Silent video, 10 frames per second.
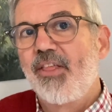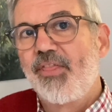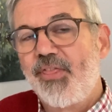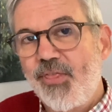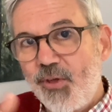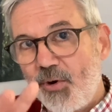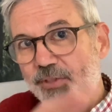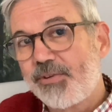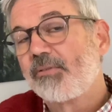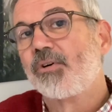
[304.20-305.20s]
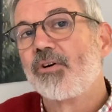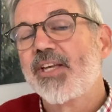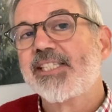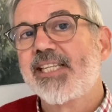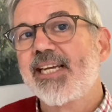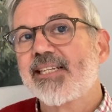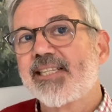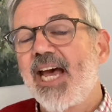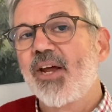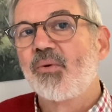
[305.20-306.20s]
thought through all these things
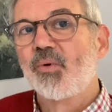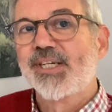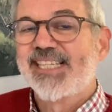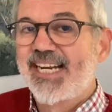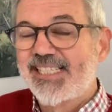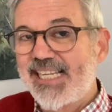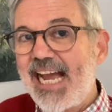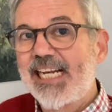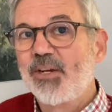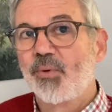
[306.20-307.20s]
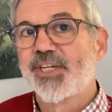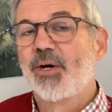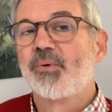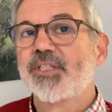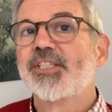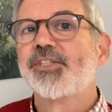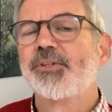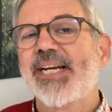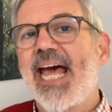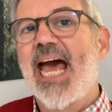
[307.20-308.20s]
and worked out exactly what I want to do
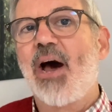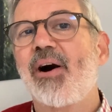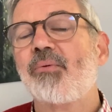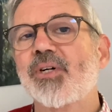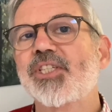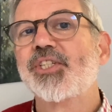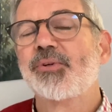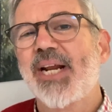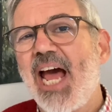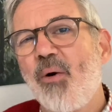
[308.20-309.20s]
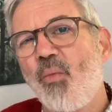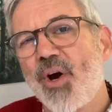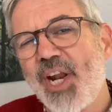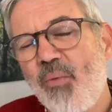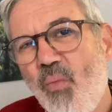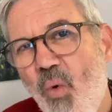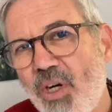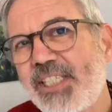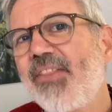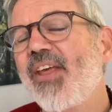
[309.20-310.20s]
and how I want to do it and what I
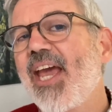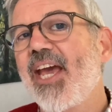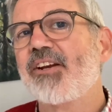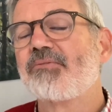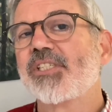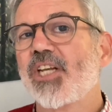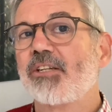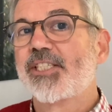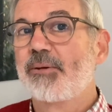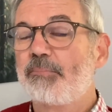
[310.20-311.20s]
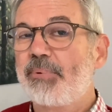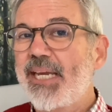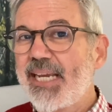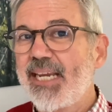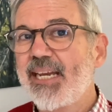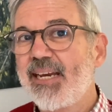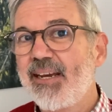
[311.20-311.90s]
want in the end result to be,